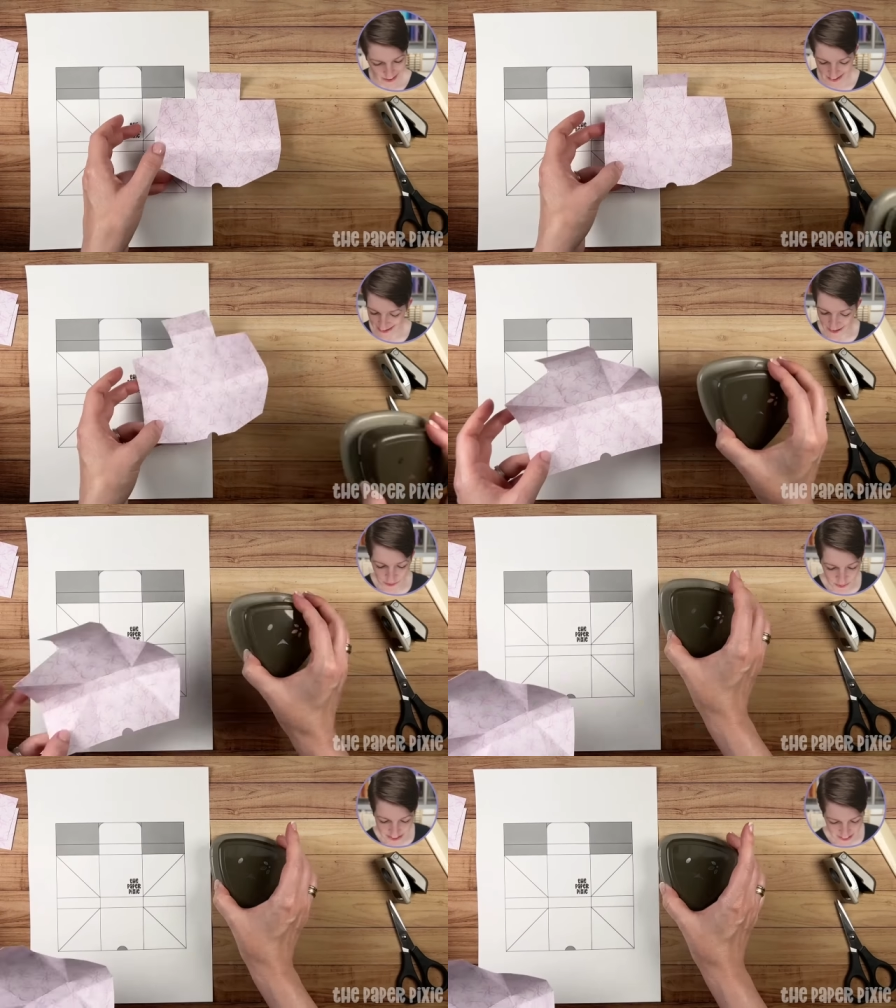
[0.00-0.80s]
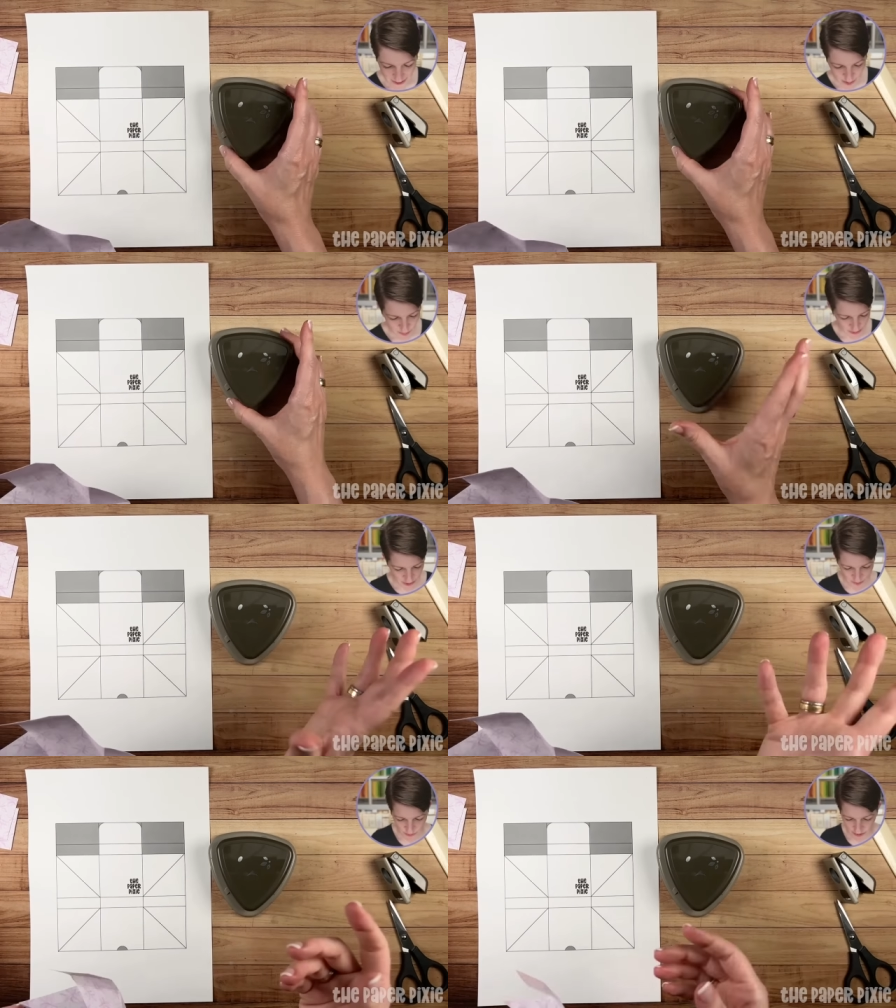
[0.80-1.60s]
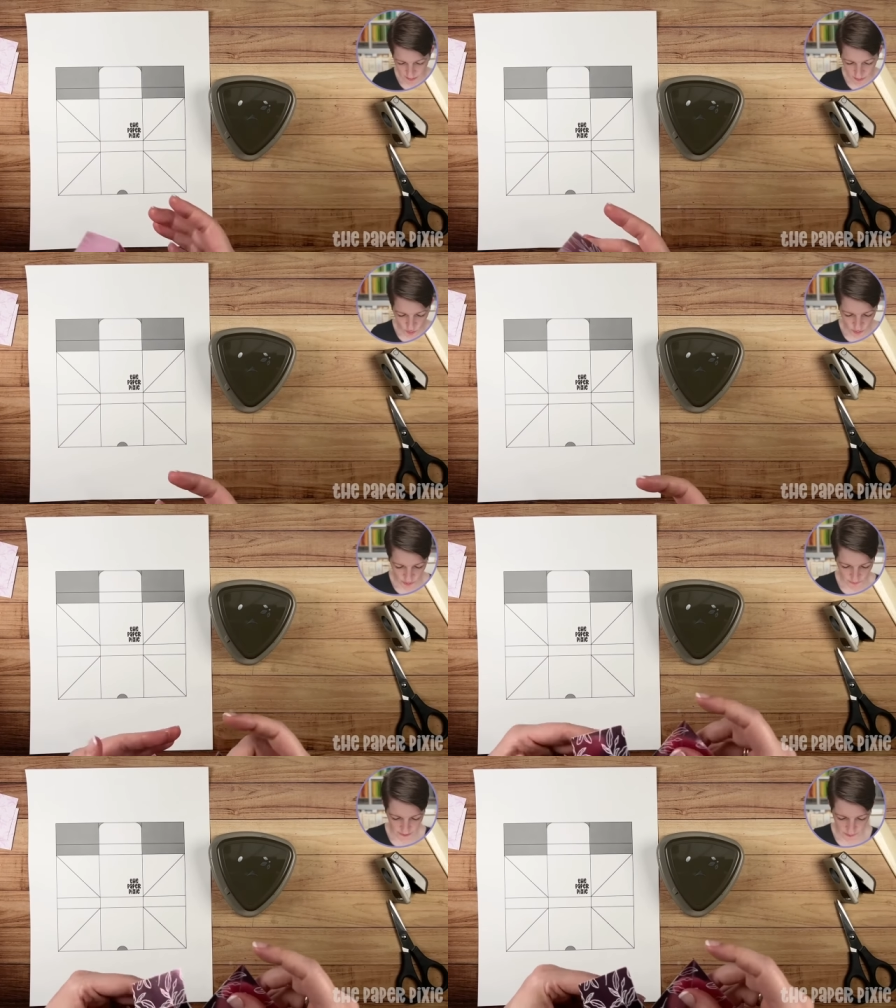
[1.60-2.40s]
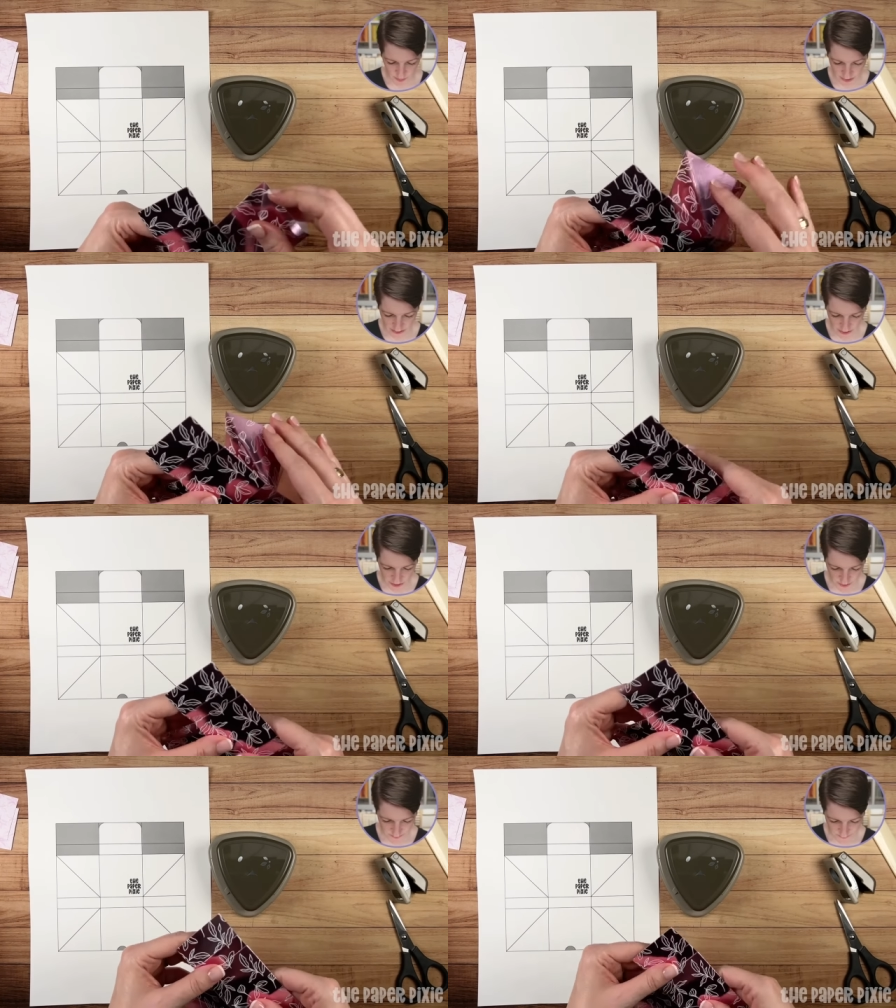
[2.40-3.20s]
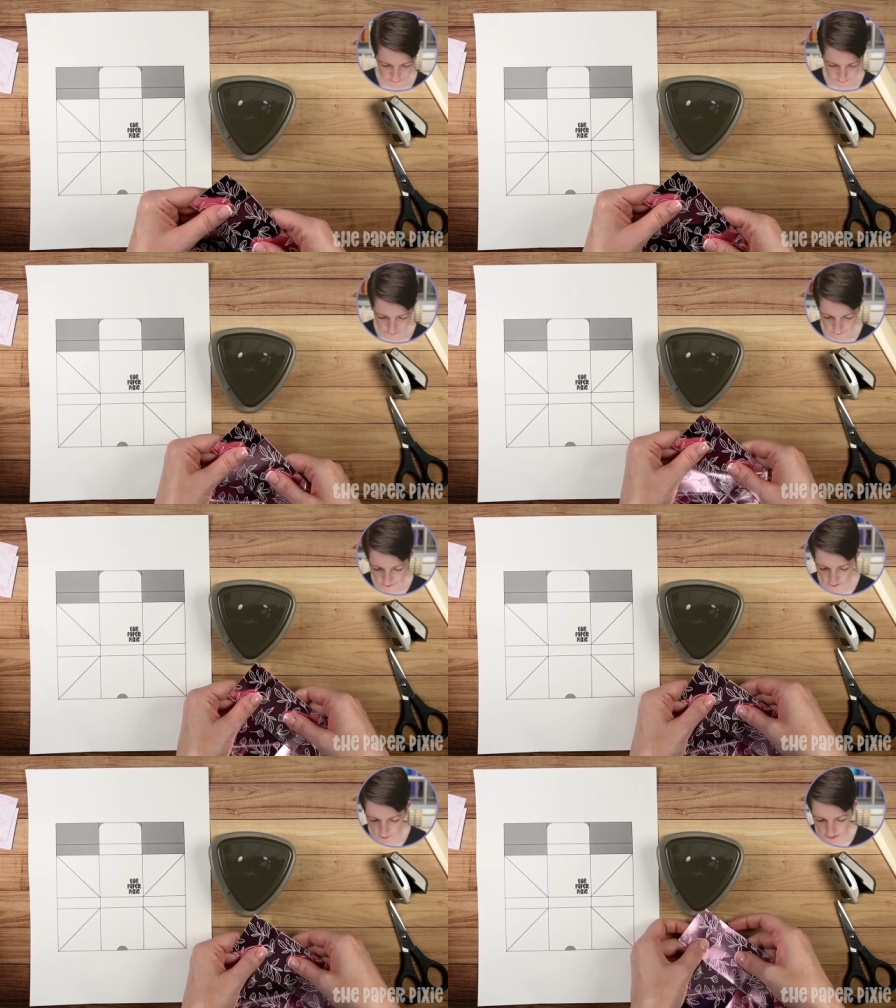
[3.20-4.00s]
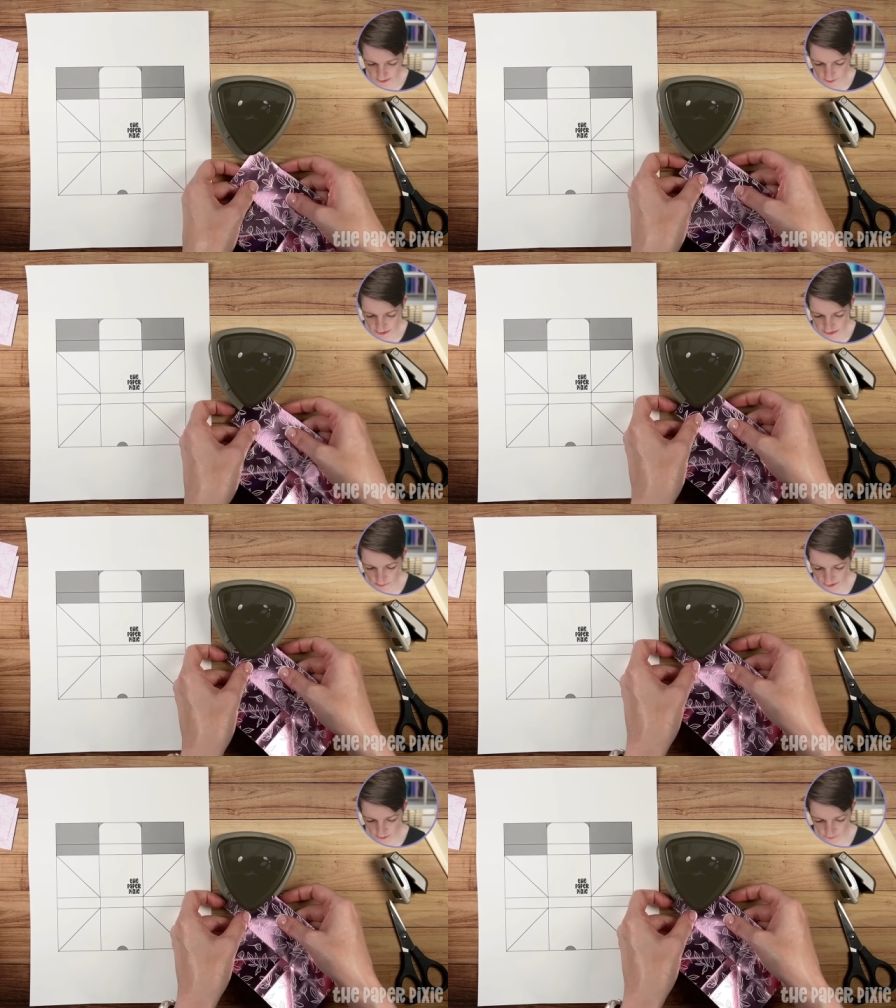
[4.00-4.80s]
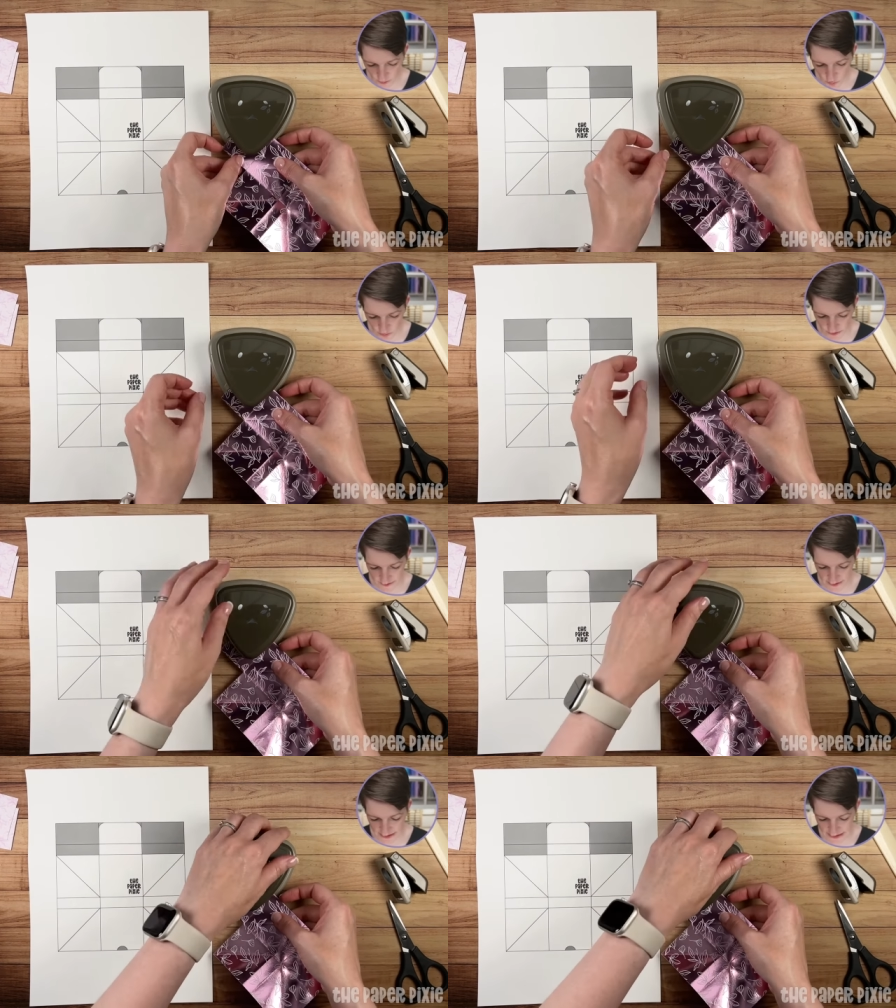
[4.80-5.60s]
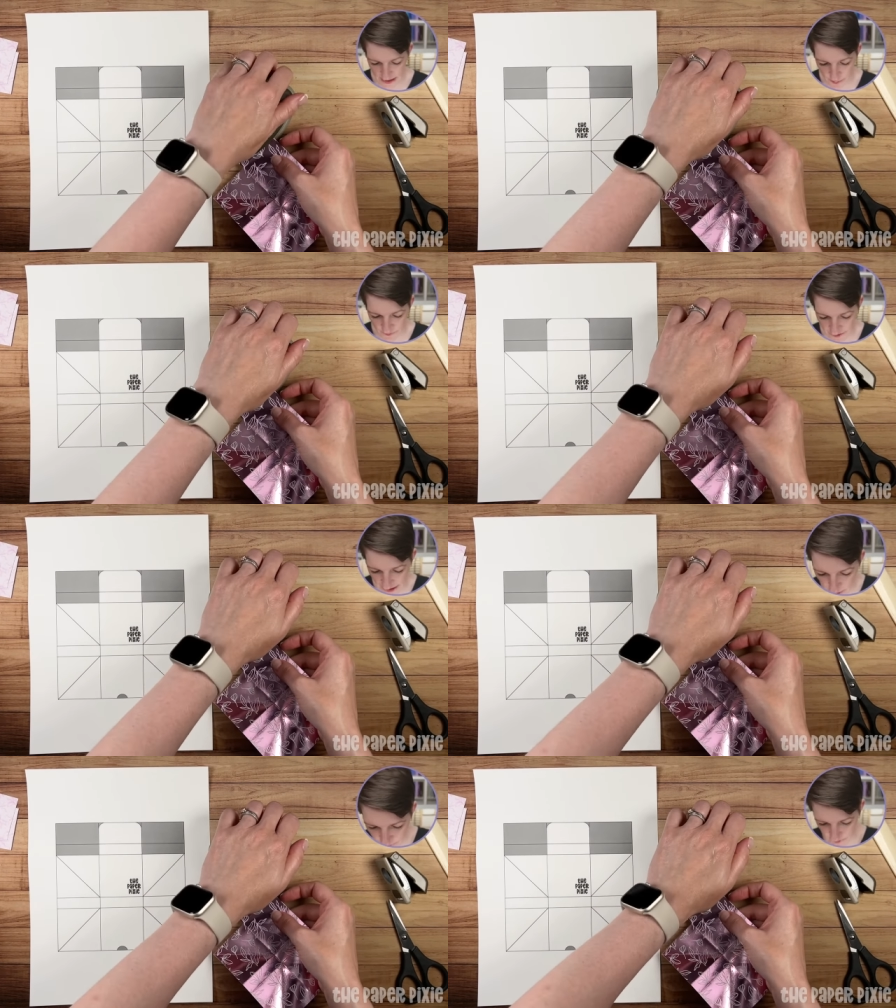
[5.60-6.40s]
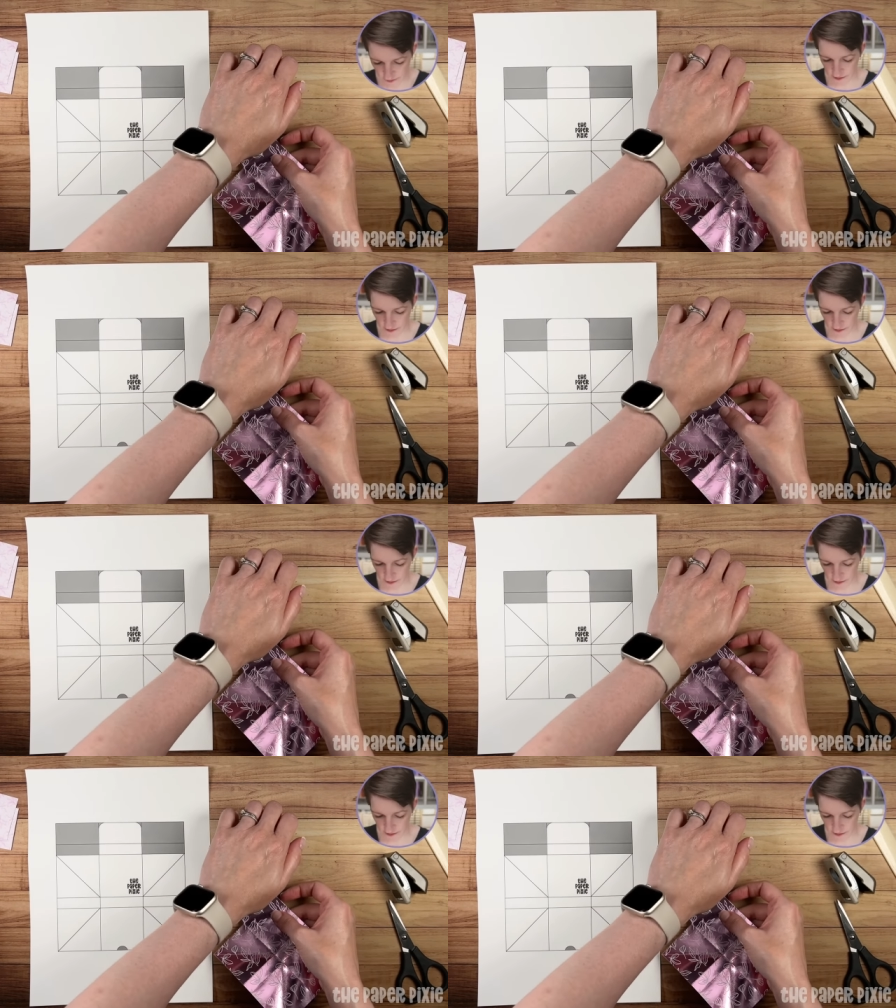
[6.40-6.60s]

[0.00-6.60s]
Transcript: back another retired punch, but grab a corner rounder punch. I'm going to come in and round the corners of that top flap.